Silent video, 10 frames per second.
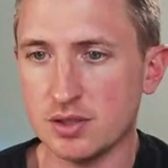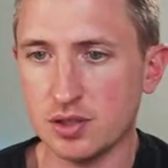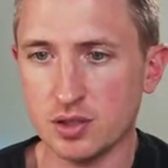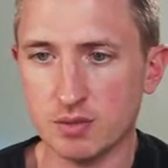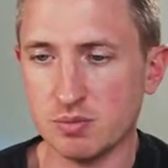
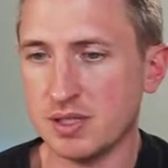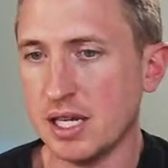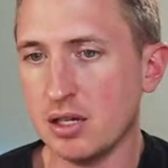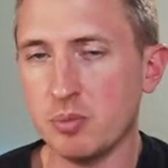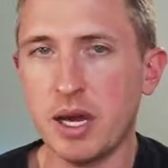It's just
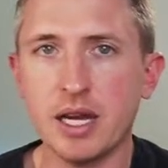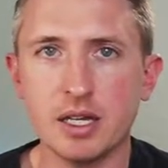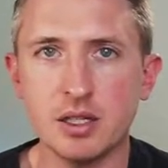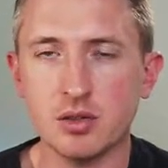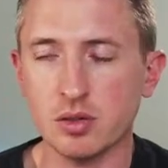standard
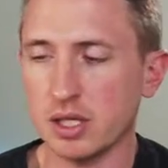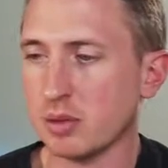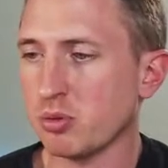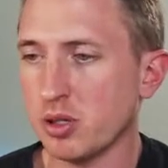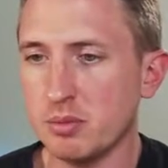package or like